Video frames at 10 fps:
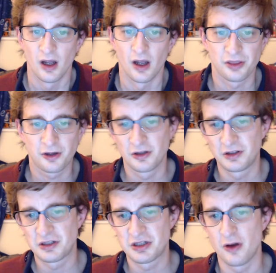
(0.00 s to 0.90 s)
because
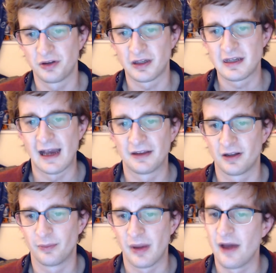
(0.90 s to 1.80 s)
this shows that he has a
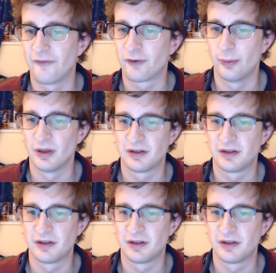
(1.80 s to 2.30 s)
bit of common